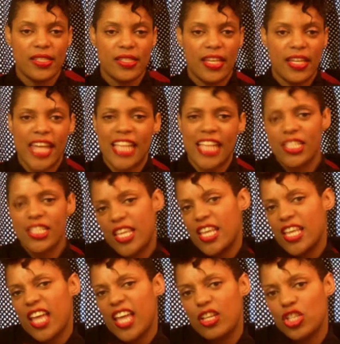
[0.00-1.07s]
and that's a
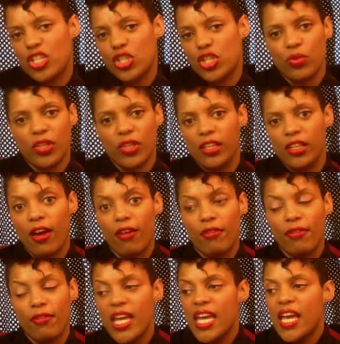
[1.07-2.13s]
thing that I just really
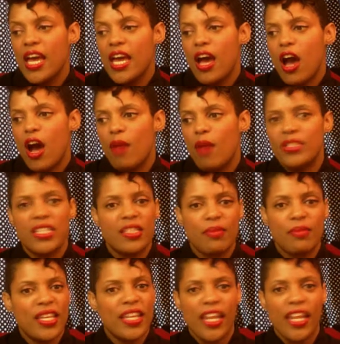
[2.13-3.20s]
love. It doesn't mean that